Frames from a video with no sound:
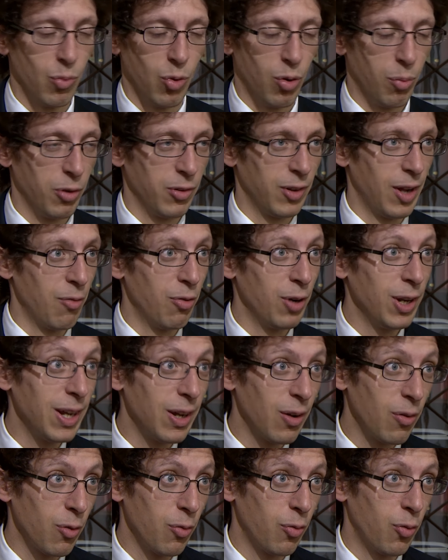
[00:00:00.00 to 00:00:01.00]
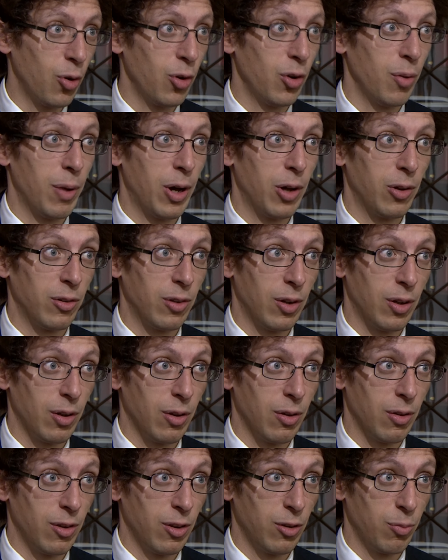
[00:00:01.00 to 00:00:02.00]
almost every day on the phone about
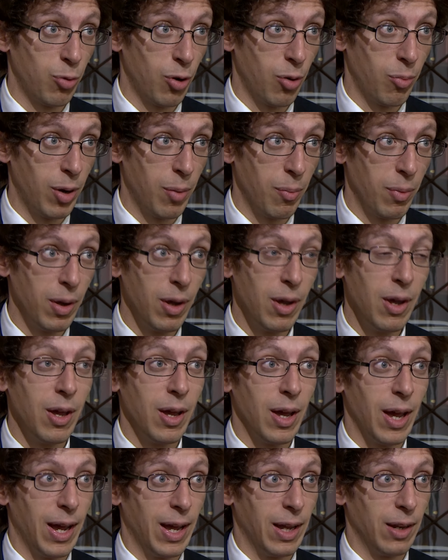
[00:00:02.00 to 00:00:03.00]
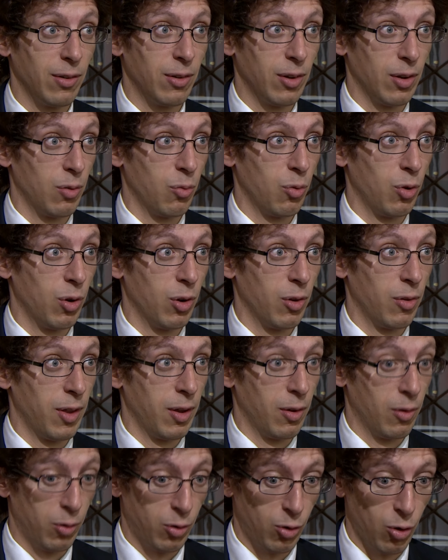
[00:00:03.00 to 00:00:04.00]
this problem, and
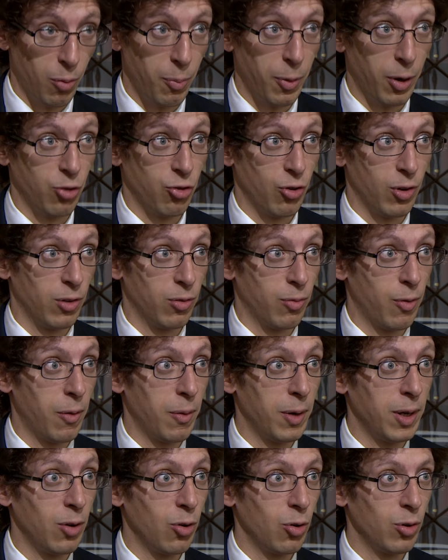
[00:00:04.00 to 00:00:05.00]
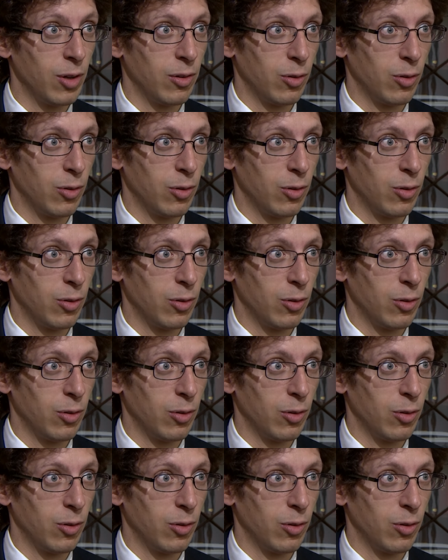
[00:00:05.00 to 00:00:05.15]
the cooperation is very good.